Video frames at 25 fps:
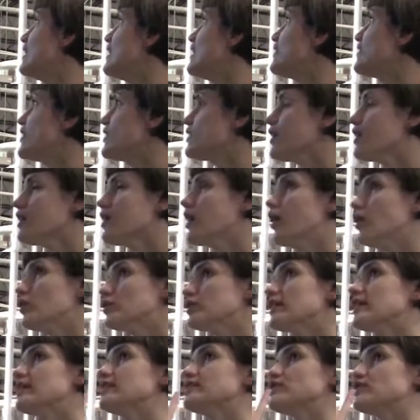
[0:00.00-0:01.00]
There are
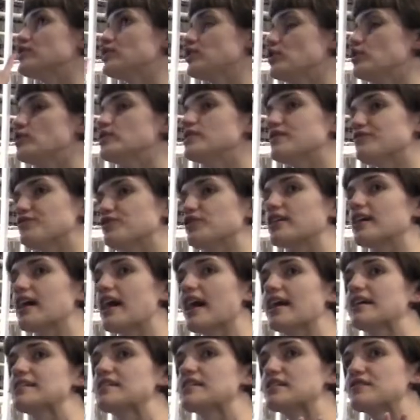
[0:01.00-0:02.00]
only 2 different
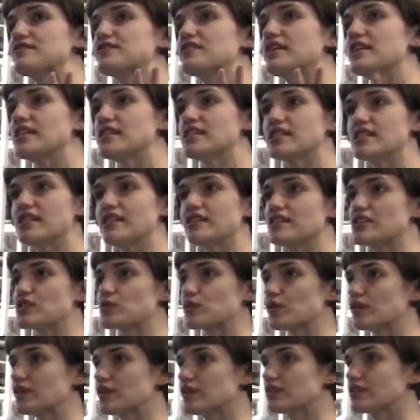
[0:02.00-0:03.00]
kinds of yeast in this
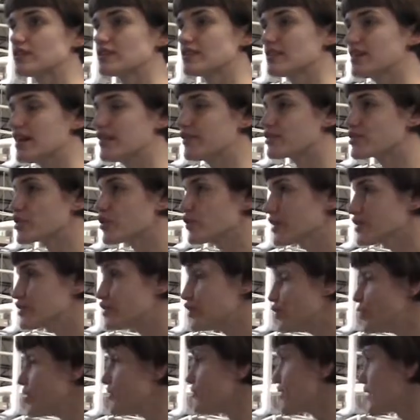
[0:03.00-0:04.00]
world, and there's only
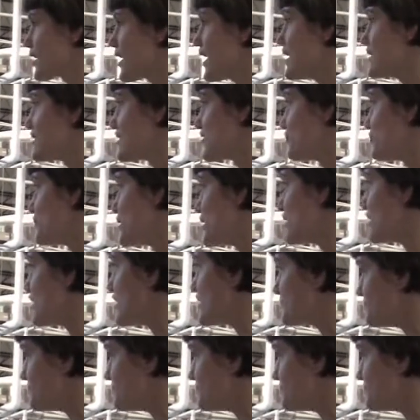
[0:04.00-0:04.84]
2 different kinds of beer.